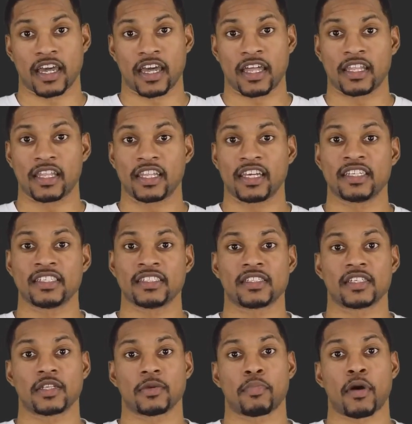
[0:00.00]
and
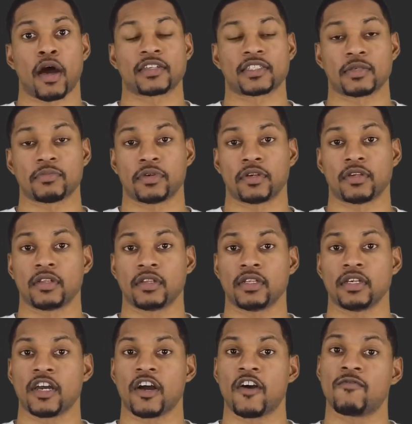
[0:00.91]
lends to the
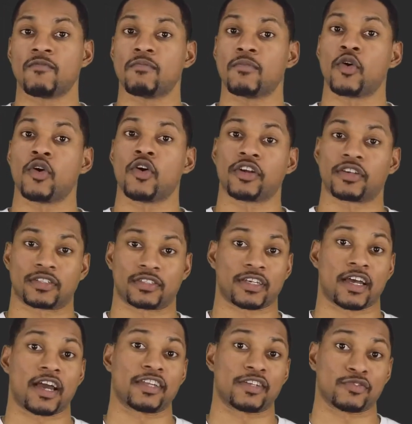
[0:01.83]
possibility of more
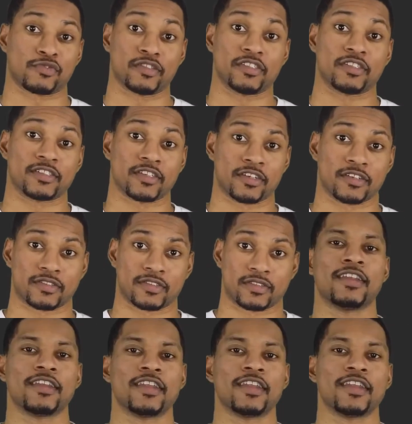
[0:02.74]
exciting research.